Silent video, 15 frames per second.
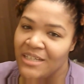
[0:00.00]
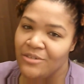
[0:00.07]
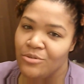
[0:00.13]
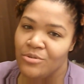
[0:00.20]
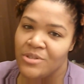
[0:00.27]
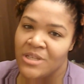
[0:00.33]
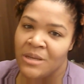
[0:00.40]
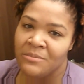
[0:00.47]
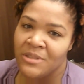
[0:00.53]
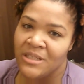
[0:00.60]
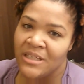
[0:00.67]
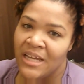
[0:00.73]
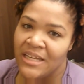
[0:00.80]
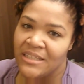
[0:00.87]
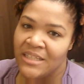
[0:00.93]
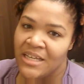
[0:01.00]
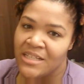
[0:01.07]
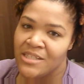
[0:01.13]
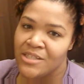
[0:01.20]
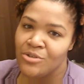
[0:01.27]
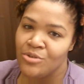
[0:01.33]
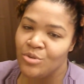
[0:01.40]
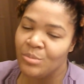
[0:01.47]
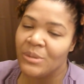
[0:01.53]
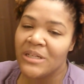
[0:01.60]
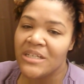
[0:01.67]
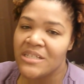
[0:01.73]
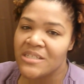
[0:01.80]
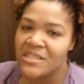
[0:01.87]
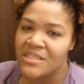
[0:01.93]
do something like that too, but
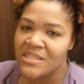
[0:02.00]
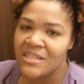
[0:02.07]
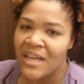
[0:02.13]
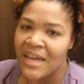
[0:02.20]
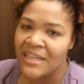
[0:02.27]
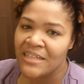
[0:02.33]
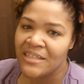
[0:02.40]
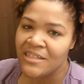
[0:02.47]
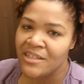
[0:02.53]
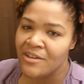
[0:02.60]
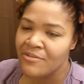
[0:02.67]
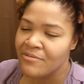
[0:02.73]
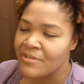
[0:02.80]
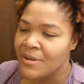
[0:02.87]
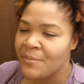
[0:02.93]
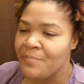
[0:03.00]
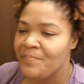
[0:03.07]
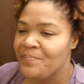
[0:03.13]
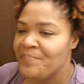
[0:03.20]
it's slightly different.